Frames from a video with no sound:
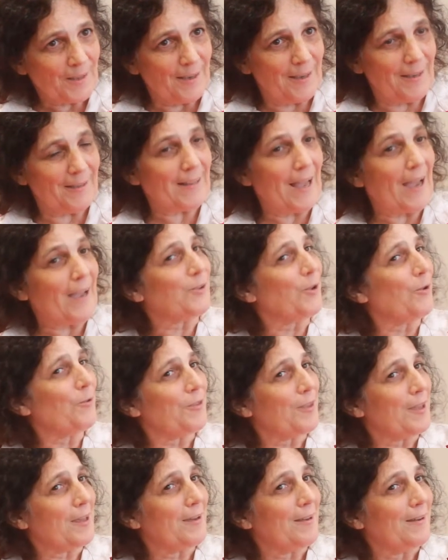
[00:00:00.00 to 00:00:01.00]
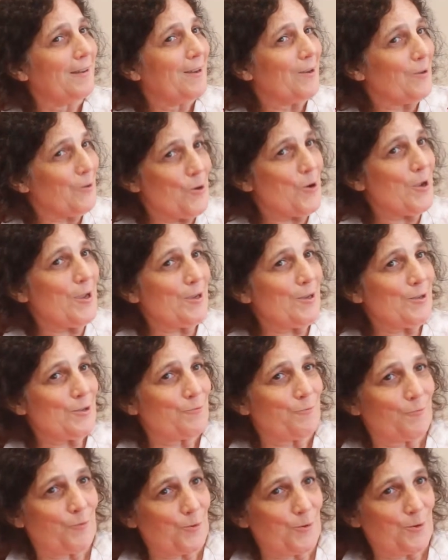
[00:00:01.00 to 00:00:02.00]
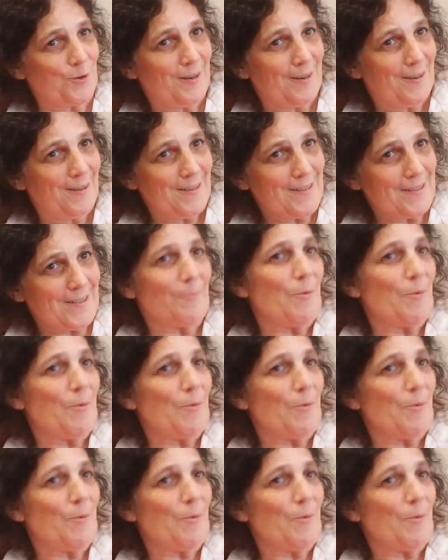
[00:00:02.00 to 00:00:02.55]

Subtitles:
And I don't think going for some